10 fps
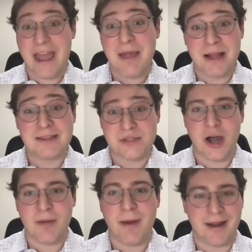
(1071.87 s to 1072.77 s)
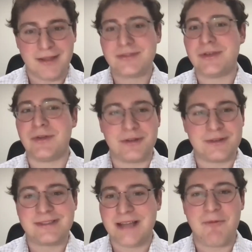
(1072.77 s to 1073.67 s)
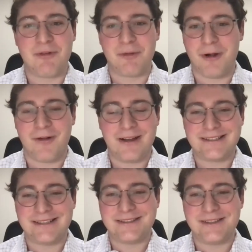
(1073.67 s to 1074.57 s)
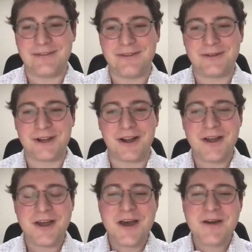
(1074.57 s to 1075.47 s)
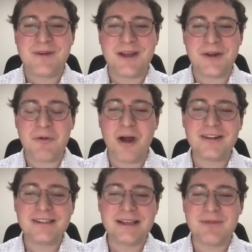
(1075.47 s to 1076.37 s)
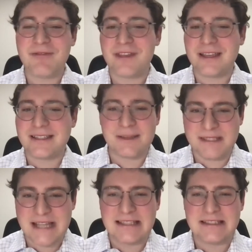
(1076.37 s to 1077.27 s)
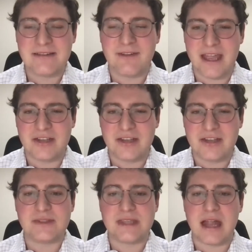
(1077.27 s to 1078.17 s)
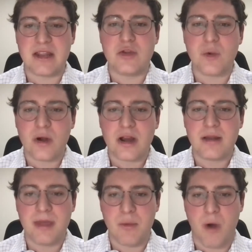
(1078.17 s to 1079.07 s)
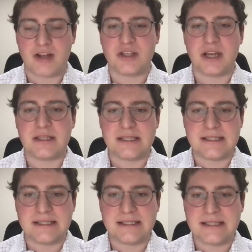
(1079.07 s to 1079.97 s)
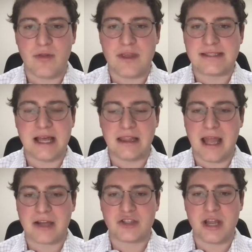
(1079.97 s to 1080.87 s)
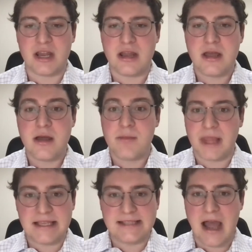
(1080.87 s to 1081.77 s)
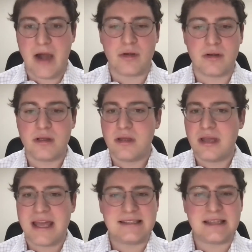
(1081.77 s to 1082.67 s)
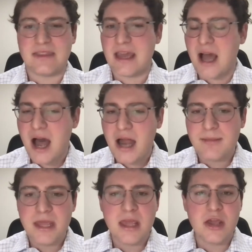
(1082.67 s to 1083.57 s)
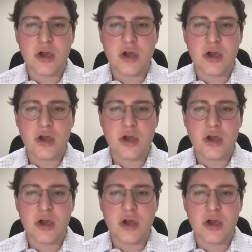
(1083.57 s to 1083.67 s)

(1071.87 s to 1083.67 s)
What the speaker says: months to talk about it, so there's time for more questions in the future. But what are some of the substantive issues that you're going to be watching to see how this election plays out? Is it the economy,